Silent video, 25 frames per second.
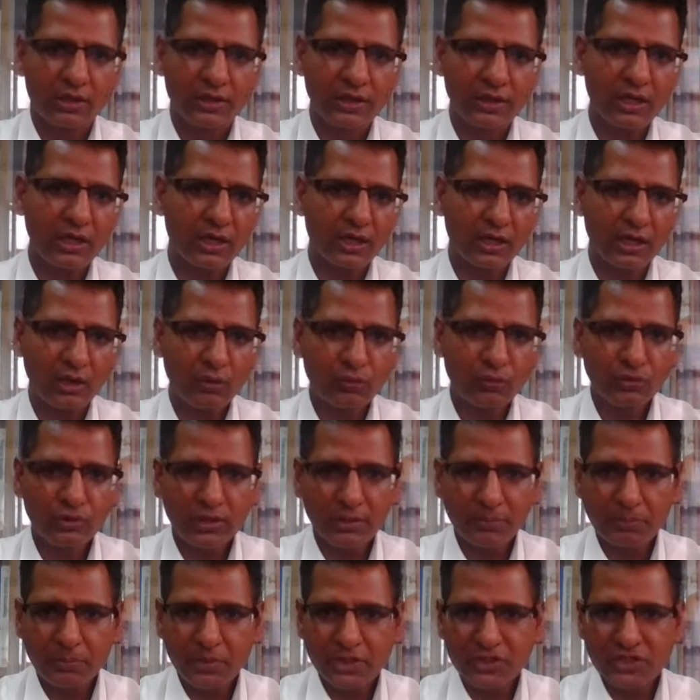Yeah, on
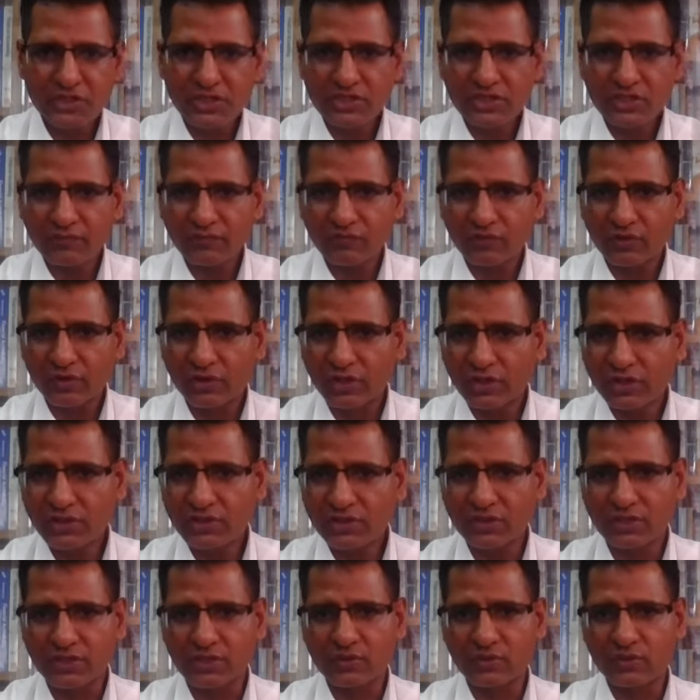the basis of
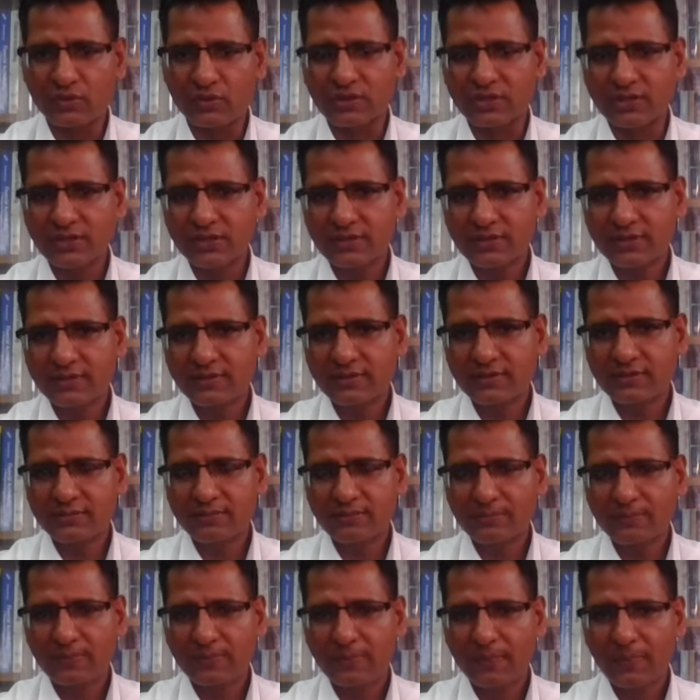these resources,
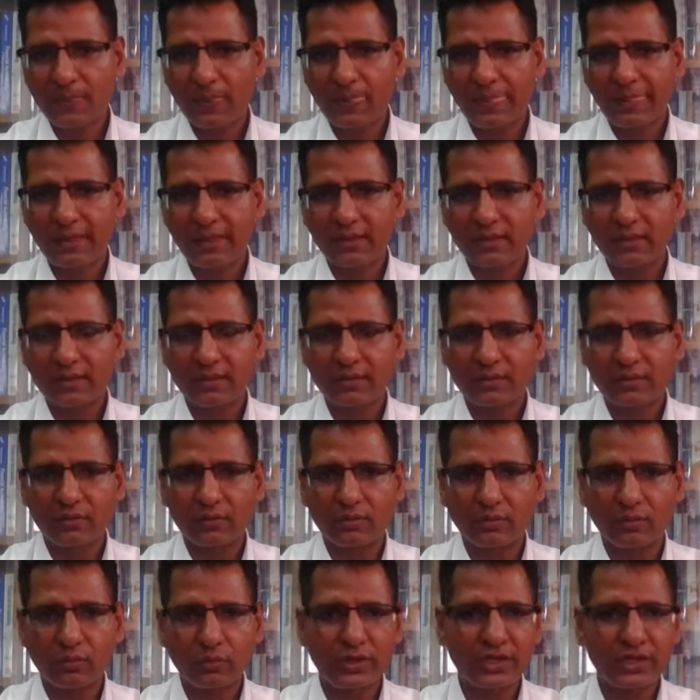
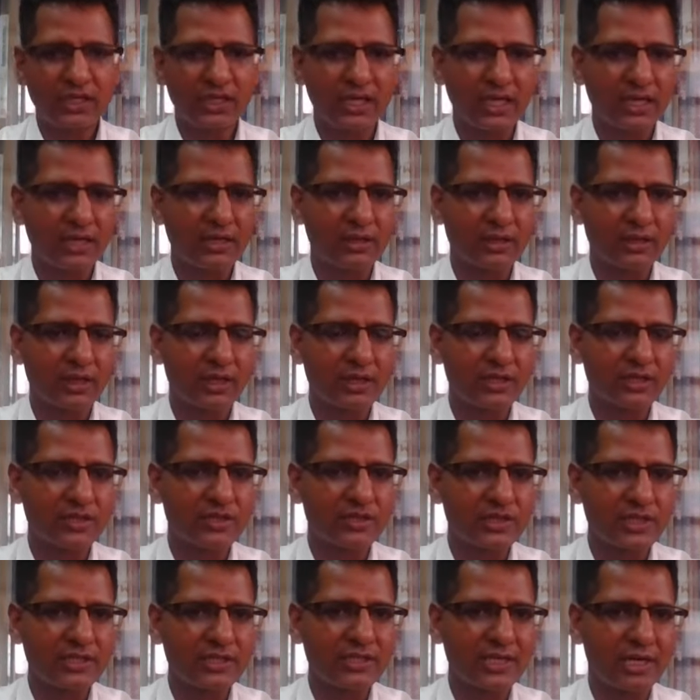we can
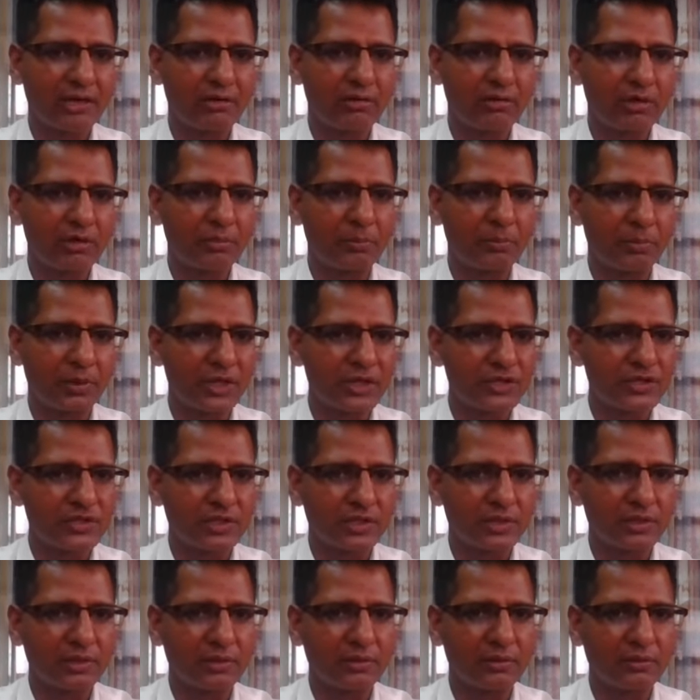set our
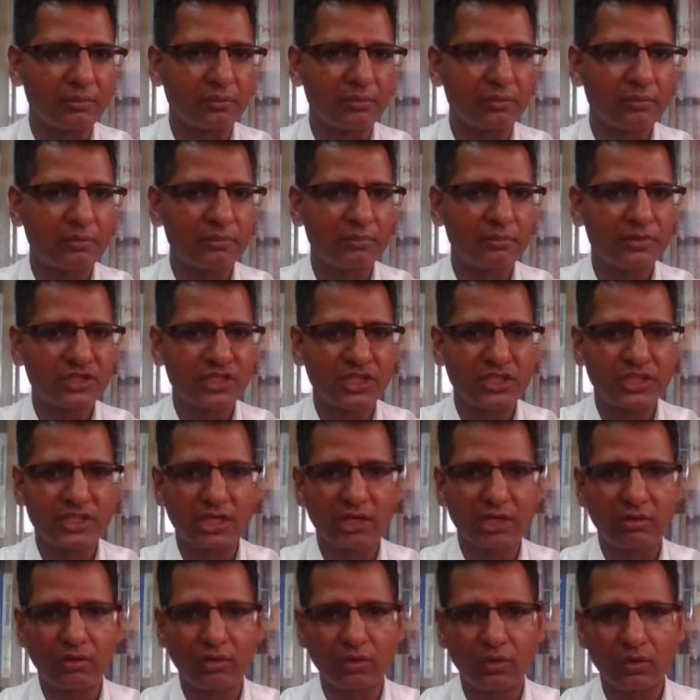vision, set
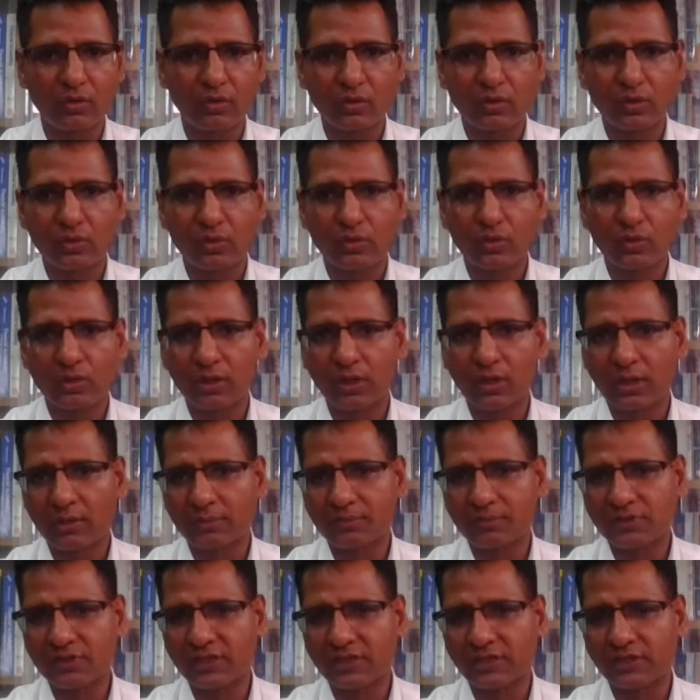our goal,
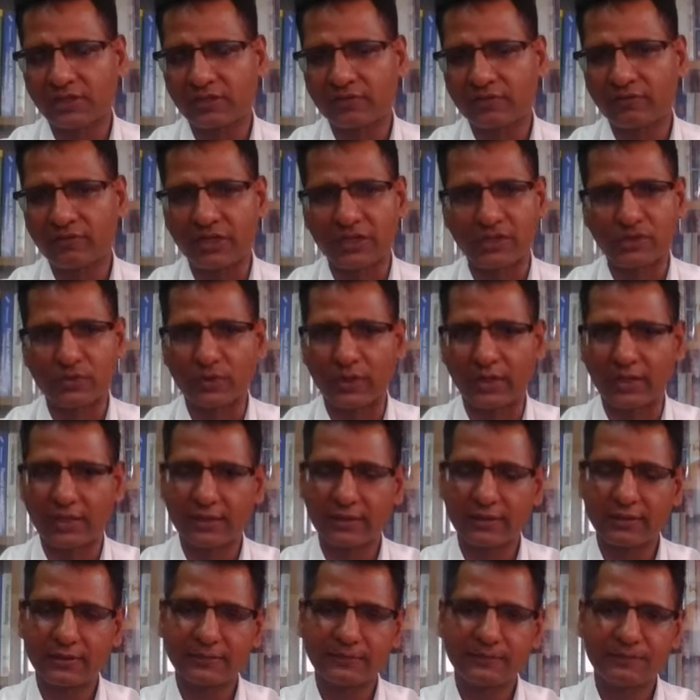objective as well.
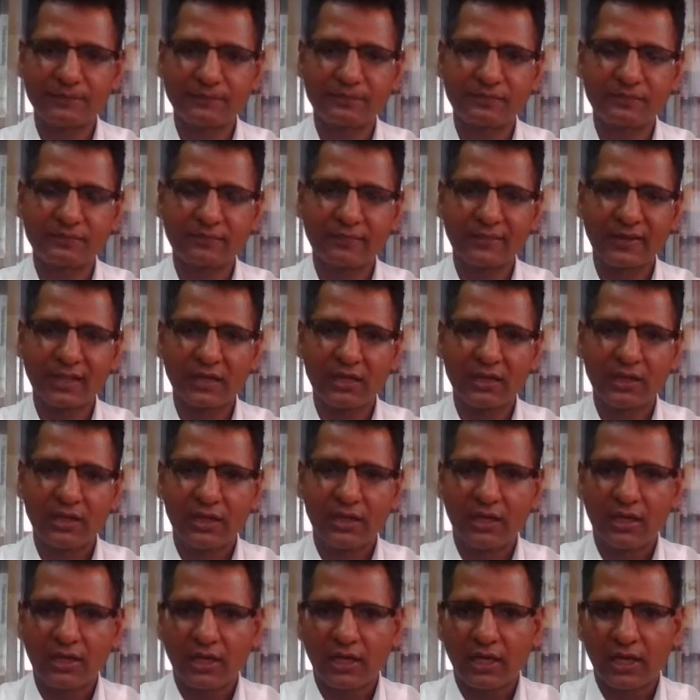
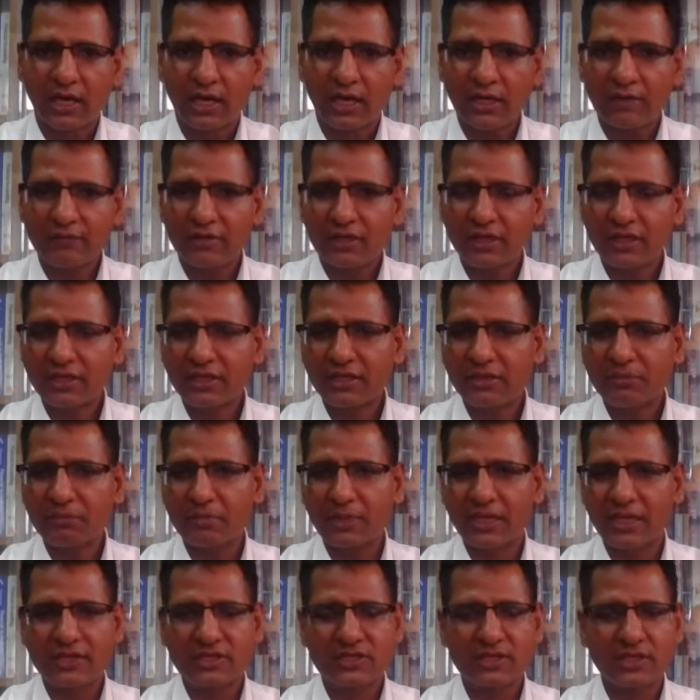I have already
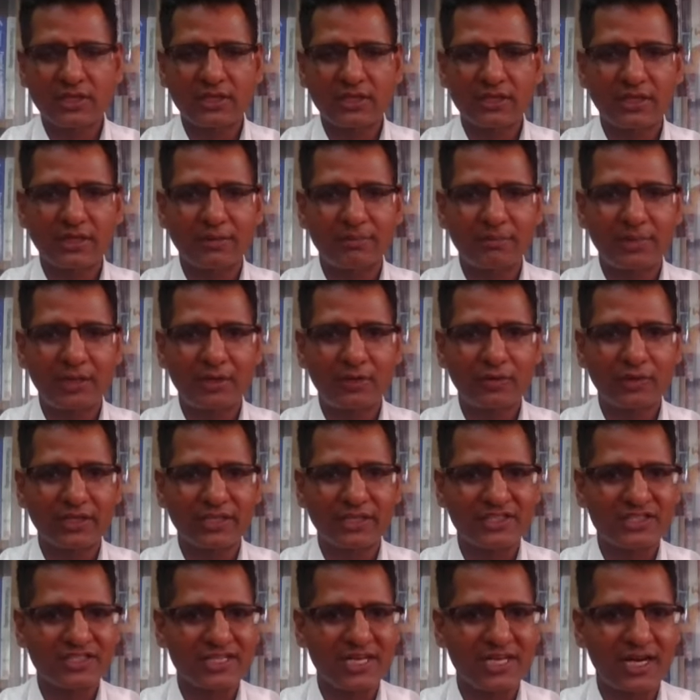mentioned about
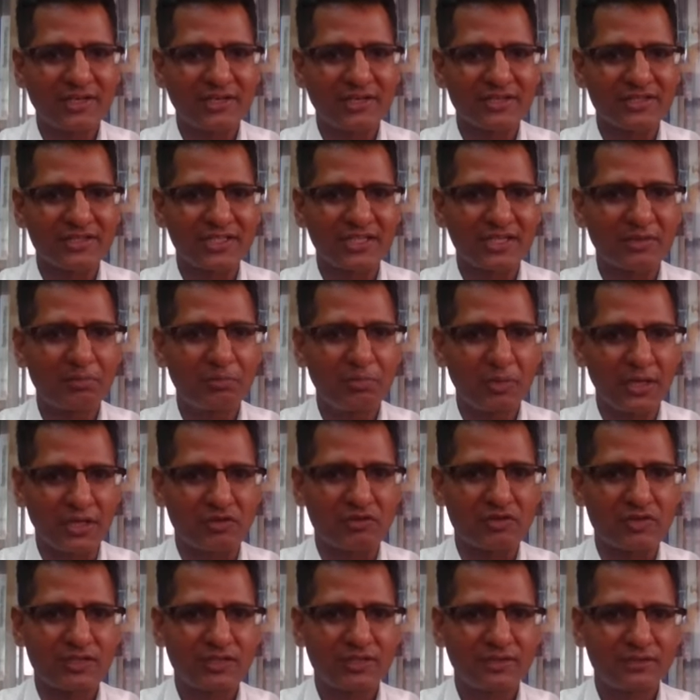strategic
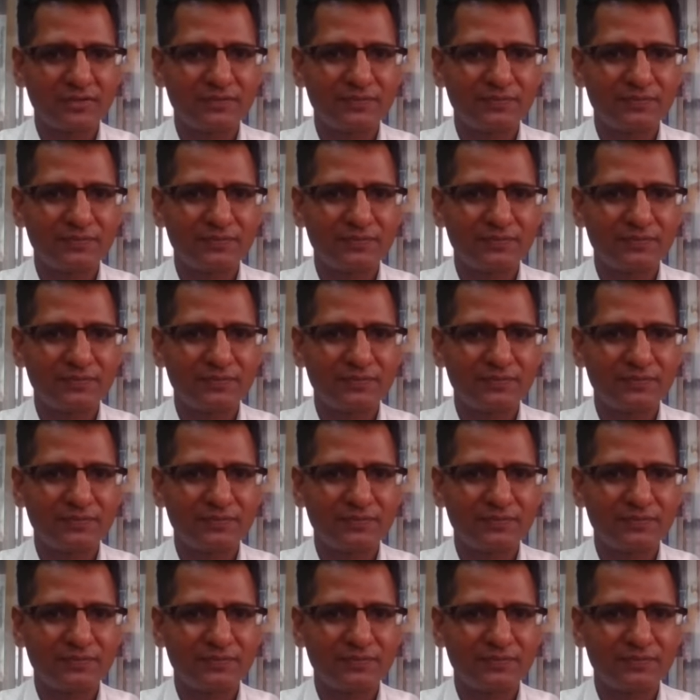fit.